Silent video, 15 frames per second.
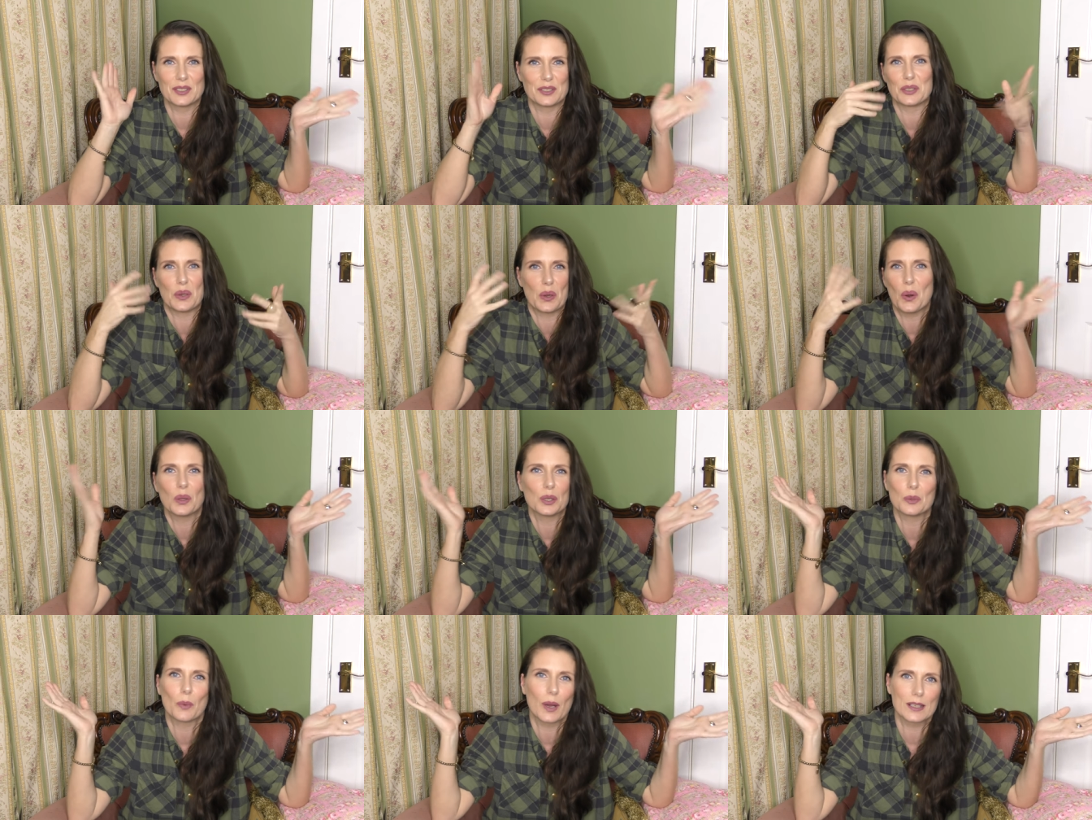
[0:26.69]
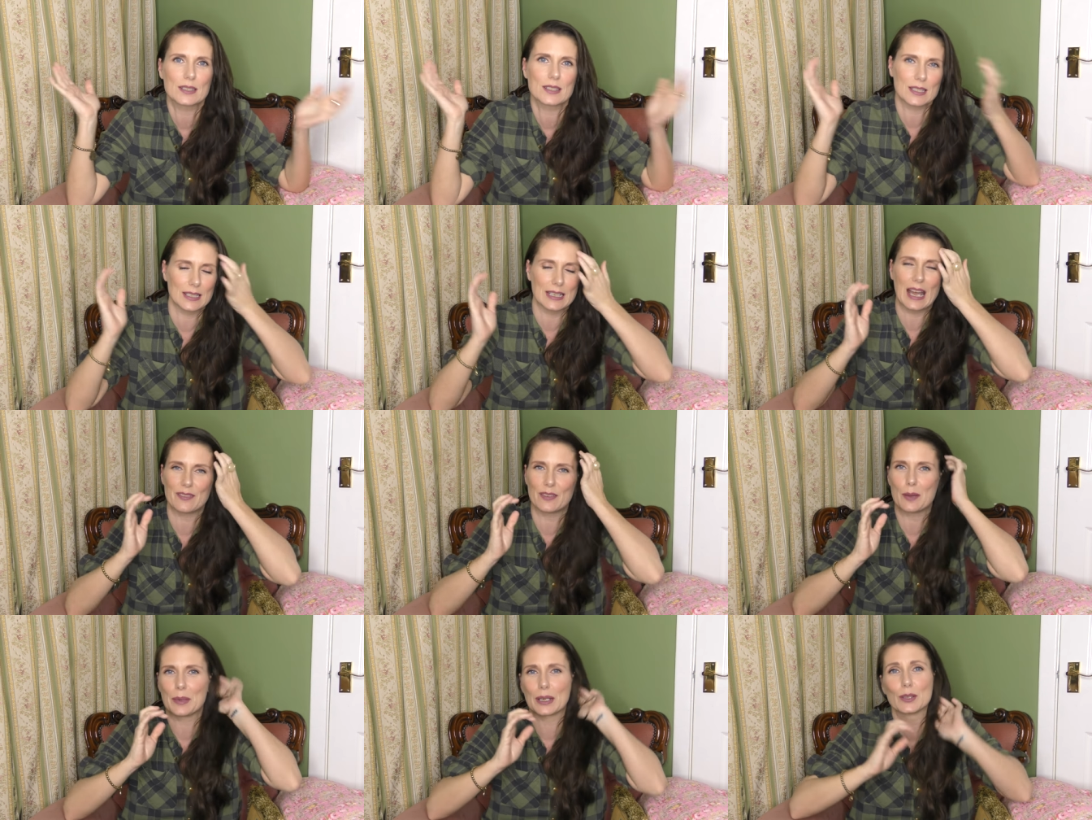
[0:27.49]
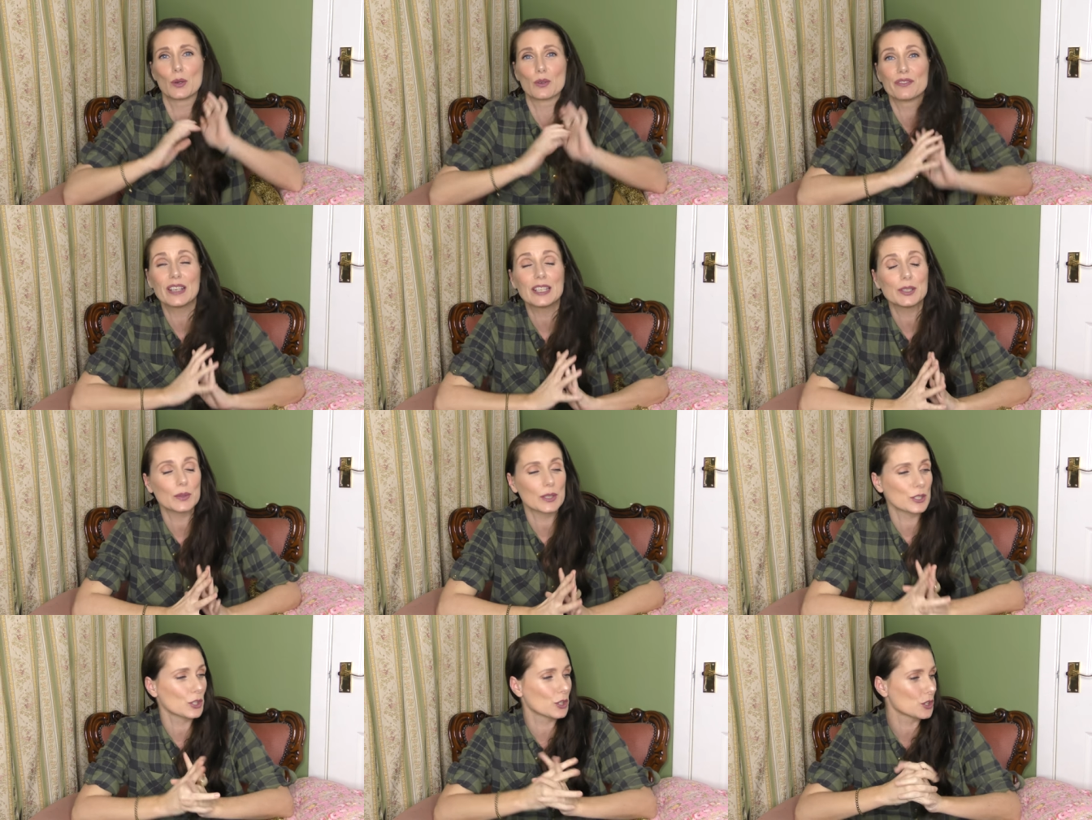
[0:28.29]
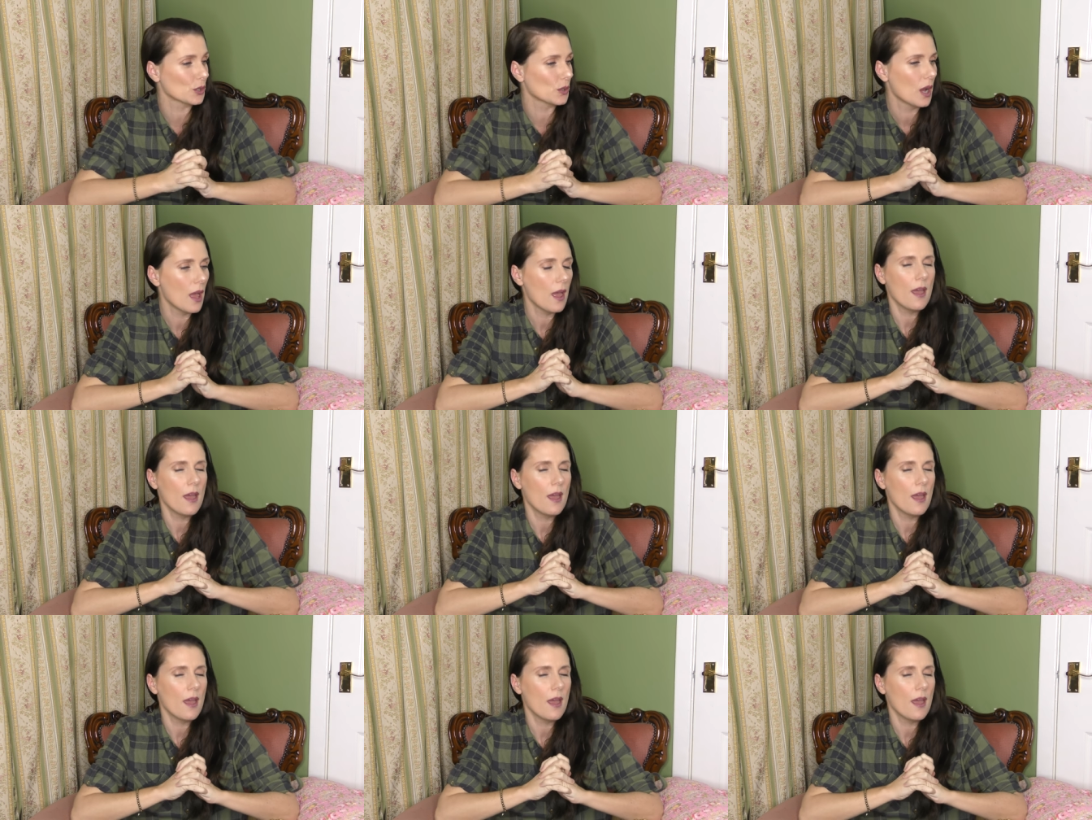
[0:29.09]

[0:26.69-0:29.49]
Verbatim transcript: do it all at once and have a big long video as usual.